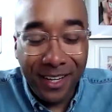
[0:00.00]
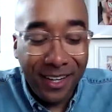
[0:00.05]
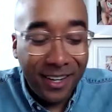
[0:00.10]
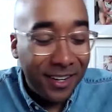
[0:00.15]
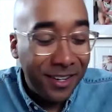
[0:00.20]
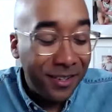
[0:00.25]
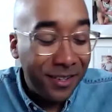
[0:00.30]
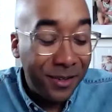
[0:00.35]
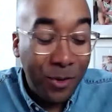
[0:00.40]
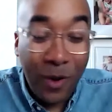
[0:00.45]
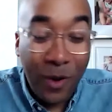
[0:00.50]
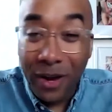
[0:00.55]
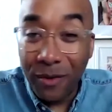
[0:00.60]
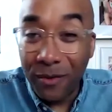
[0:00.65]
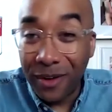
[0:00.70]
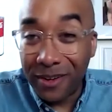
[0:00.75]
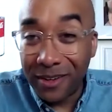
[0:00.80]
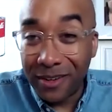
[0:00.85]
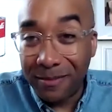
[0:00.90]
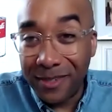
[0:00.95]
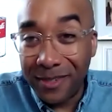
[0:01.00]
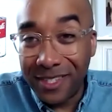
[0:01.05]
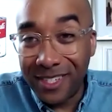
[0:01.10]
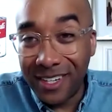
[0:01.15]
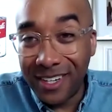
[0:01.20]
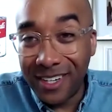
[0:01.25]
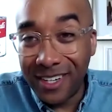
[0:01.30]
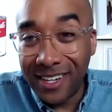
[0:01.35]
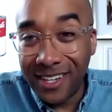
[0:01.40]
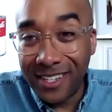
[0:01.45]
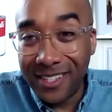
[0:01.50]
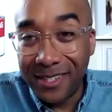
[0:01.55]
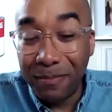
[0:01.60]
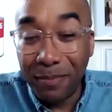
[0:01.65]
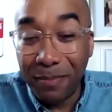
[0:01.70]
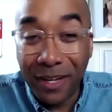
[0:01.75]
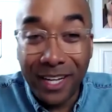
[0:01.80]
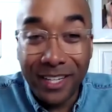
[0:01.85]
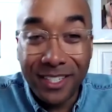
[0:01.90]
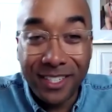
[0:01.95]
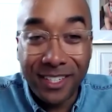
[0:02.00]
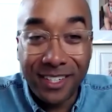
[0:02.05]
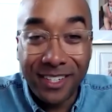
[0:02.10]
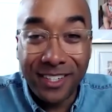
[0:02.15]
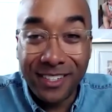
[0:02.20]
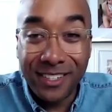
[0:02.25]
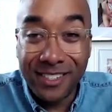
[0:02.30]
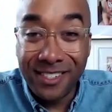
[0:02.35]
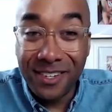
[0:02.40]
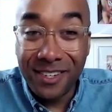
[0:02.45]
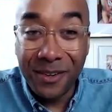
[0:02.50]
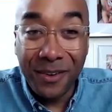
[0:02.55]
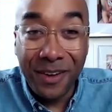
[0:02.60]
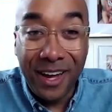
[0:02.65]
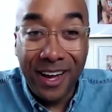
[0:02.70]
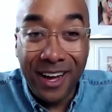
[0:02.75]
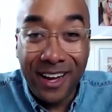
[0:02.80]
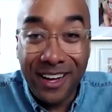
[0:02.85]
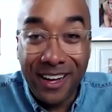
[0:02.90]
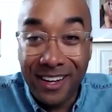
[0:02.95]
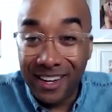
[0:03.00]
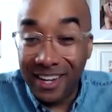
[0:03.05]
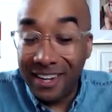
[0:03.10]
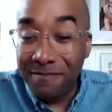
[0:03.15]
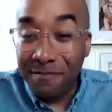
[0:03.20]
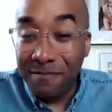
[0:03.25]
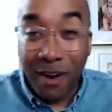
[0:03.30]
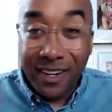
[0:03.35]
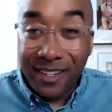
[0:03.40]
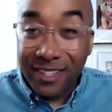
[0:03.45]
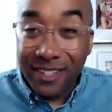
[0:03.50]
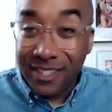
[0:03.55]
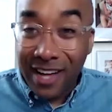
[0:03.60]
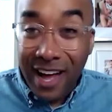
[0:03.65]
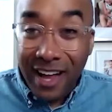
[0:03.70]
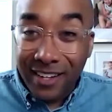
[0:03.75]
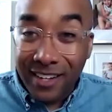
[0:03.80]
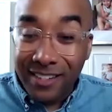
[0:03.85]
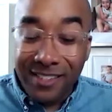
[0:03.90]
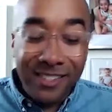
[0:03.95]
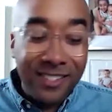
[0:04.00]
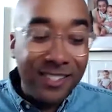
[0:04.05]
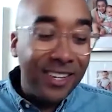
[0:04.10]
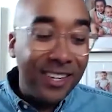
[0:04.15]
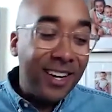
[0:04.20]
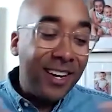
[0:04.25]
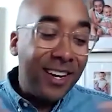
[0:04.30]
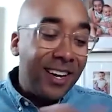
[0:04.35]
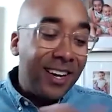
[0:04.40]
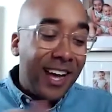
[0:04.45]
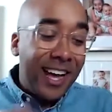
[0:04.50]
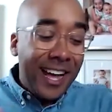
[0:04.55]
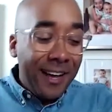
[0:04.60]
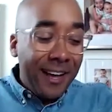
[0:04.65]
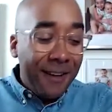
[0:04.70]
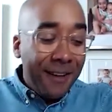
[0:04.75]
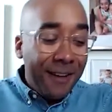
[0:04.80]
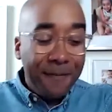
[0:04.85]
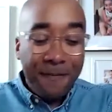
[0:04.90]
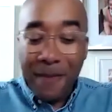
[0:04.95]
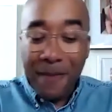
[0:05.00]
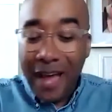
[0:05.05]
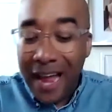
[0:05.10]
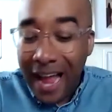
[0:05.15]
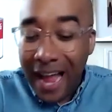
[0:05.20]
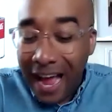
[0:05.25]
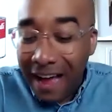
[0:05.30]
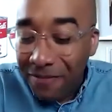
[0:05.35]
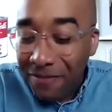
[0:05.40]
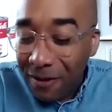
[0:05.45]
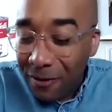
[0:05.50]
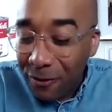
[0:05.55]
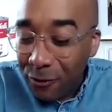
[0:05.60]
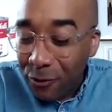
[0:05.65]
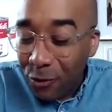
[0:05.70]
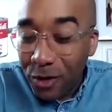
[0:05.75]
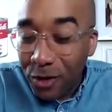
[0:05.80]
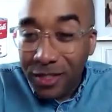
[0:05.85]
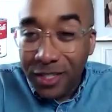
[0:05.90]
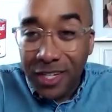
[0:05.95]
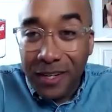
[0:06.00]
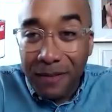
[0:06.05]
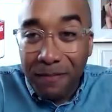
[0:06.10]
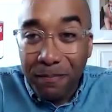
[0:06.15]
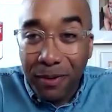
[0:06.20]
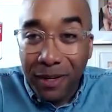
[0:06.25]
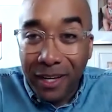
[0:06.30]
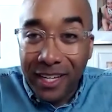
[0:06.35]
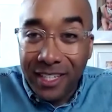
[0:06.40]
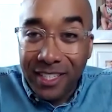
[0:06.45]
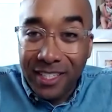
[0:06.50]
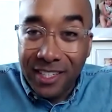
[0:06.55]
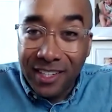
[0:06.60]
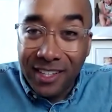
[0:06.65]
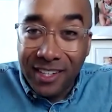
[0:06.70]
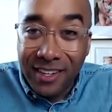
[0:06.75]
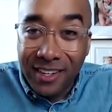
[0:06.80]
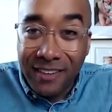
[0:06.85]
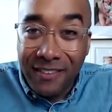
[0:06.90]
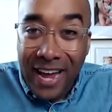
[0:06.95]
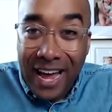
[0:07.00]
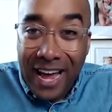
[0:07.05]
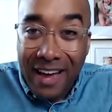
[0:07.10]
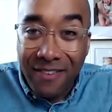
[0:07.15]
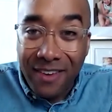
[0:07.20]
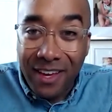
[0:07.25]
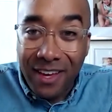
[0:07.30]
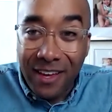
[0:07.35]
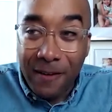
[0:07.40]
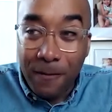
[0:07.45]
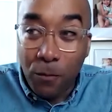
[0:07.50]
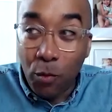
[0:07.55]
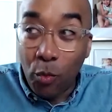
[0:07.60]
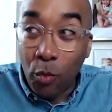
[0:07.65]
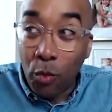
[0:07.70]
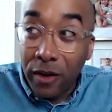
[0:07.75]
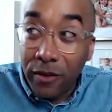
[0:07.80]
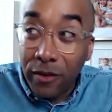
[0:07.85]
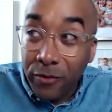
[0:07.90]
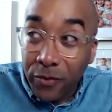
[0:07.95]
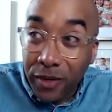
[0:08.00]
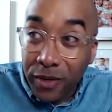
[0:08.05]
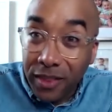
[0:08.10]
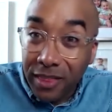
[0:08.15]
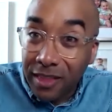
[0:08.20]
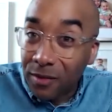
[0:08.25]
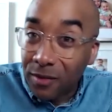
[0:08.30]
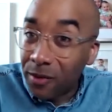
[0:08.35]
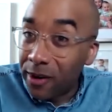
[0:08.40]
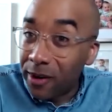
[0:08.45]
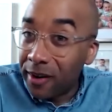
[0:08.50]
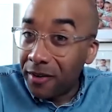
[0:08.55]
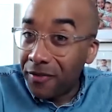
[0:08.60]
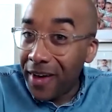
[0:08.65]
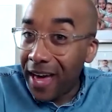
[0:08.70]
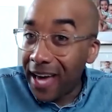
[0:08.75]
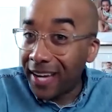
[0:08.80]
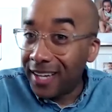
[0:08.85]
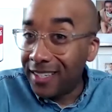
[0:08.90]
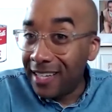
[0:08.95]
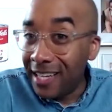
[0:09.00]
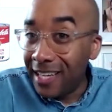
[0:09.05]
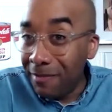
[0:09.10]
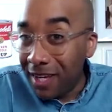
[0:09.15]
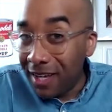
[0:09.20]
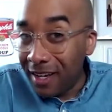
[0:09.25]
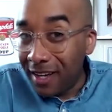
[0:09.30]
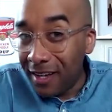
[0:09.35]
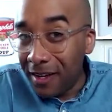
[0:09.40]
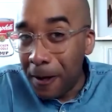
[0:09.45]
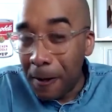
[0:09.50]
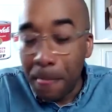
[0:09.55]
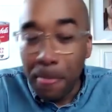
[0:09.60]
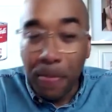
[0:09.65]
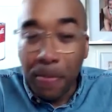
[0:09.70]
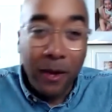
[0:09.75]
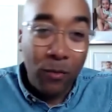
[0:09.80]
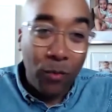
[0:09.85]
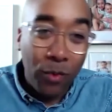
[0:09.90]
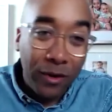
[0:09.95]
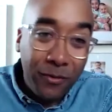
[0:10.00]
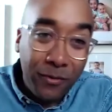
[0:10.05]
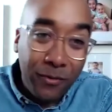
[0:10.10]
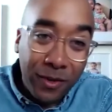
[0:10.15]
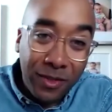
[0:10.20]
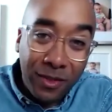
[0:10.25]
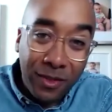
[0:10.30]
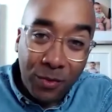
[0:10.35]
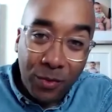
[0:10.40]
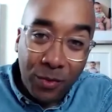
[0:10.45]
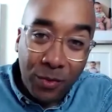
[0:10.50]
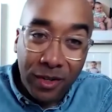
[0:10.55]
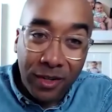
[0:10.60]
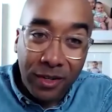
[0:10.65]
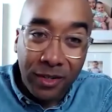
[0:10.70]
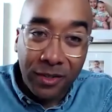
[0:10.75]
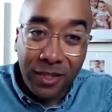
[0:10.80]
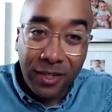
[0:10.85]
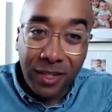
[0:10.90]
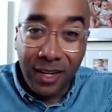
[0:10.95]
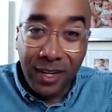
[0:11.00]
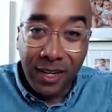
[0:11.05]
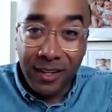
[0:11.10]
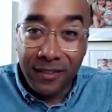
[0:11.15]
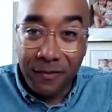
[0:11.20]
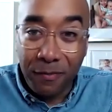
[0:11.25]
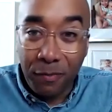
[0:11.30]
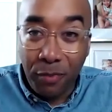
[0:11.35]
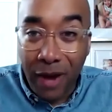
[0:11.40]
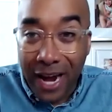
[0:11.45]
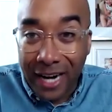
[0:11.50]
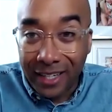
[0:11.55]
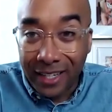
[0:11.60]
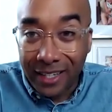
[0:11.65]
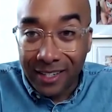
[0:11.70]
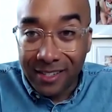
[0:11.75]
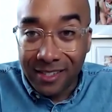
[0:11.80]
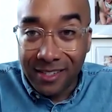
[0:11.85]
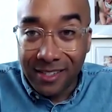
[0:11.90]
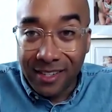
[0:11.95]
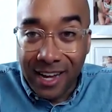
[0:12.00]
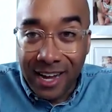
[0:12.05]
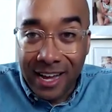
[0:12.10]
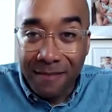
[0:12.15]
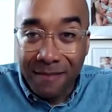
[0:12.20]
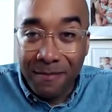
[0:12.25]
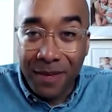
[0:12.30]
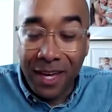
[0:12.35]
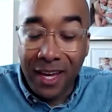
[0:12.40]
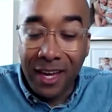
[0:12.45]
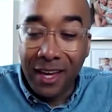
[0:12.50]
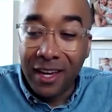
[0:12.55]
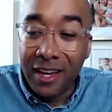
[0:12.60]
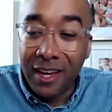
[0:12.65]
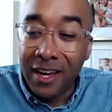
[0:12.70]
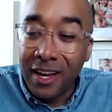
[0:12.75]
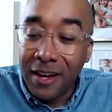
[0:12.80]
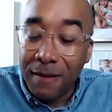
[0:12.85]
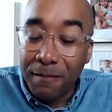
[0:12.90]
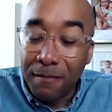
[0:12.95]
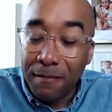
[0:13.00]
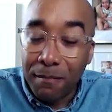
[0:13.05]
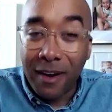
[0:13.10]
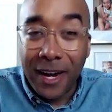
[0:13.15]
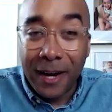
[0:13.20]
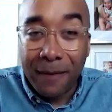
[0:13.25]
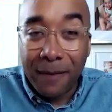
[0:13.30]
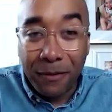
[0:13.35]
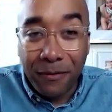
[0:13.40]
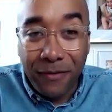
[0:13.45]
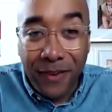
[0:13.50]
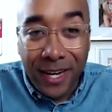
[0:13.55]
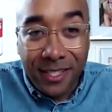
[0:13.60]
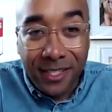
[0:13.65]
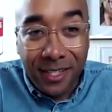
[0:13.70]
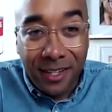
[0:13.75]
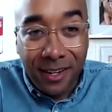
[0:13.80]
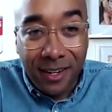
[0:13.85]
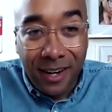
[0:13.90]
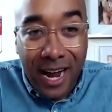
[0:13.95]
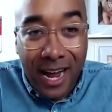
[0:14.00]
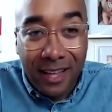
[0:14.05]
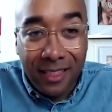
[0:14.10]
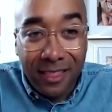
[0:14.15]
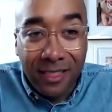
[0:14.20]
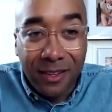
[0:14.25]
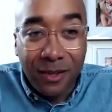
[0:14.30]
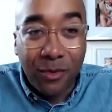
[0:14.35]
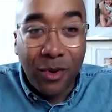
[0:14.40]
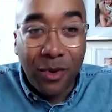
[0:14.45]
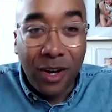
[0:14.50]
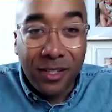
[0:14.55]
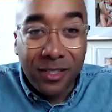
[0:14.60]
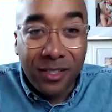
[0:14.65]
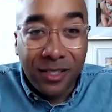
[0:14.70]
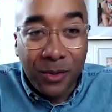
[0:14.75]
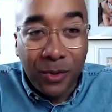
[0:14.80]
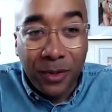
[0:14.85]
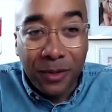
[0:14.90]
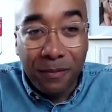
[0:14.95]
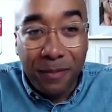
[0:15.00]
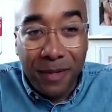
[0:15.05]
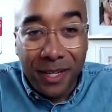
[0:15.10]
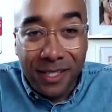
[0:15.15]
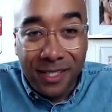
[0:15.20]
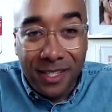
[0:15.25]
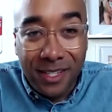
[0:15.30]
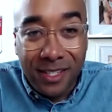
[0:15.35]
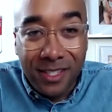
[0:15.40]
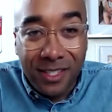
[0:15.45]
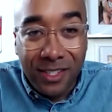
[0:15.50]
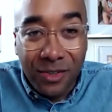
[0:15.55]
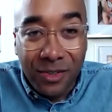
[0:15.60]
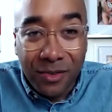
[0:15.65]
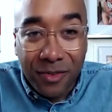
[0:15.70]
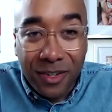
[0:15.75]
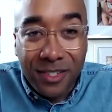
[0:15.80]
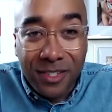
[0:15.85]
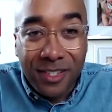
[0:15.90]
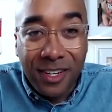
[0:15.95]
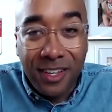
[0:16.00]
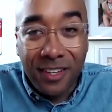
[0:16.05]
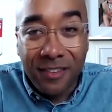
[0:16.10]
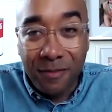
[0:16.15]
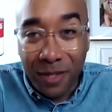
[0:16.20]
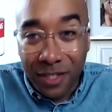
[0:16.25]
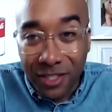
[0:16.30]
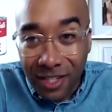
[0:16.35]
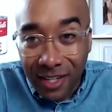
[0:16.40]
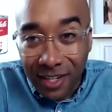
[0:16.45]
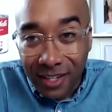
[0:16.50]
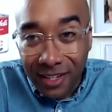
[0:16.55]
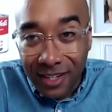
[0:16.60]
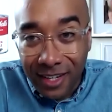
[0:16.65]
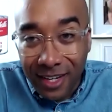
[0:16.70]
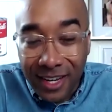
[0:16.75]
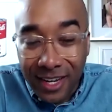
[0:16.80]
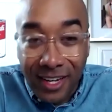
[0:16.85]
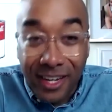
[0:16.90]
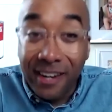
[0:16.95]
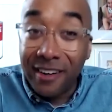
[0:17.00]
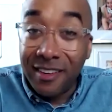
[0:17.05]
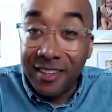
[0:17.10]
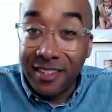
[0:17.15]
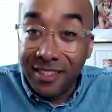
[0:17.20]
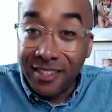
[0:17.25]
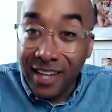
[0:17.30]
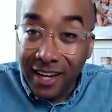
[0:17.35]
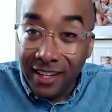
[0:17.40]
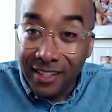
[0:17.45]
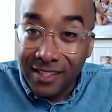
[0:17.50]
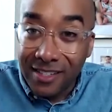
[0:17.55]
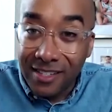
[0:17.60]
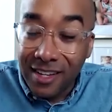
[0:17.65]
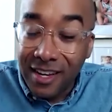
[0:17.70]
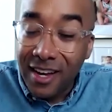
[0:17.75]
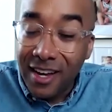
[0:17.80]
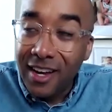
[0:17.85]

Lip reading: You're quite welcome. It's a pleasure. I'm Marcus Collins. I have the fortunate pleasure of having one foot in the world of academia and one foot in the world of practice. I'm a marketing professor at the Ross School of Business, University of Michigan, here in the States.